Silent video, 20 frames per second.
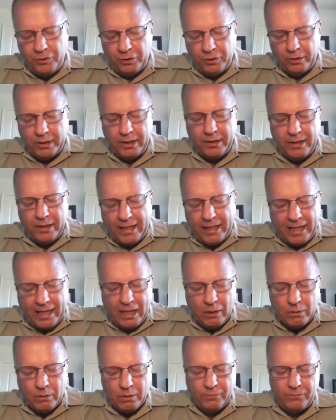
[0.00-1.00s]
during
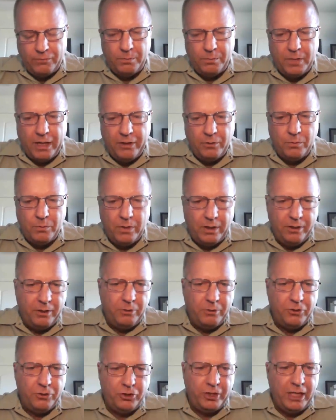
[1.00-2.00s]
that hour from either one
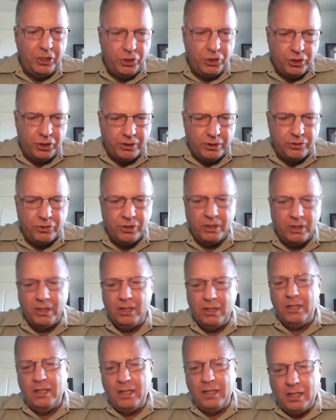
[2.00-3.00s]
of those stations,
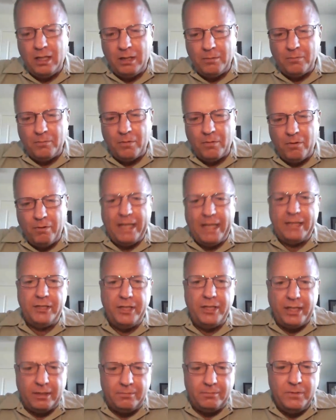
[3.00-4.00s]
um,
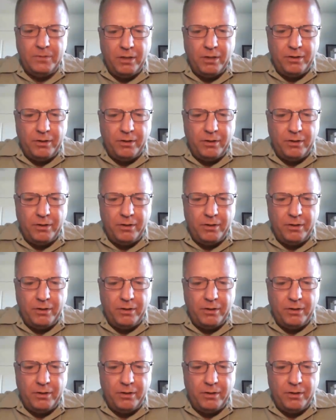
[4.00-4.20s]
that's it.